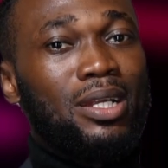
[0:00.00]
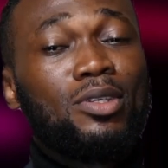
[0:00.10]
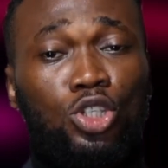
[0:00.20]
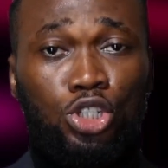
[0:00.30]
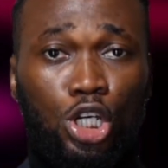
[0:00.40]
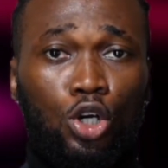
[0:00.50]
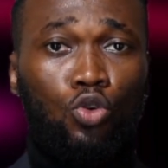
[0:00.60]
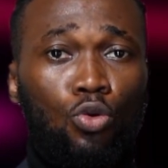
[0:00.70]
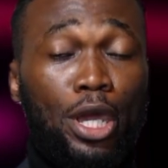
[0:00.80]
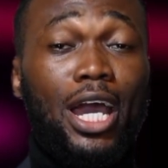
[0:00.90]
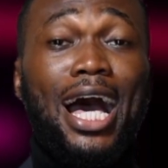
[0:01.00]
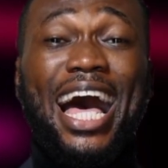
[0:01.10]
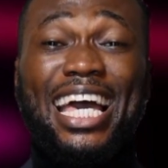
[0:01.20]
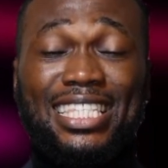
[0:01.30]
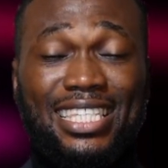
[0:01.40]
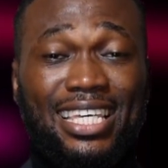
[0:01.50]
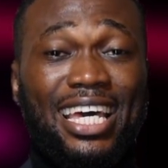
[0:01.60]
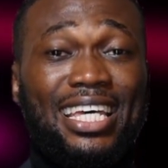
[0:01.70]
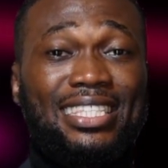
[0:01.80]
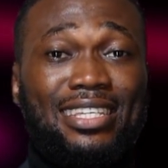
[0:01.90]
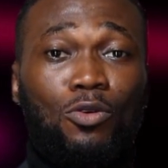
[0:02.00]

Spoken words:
My name is Chekube Isaac Eze.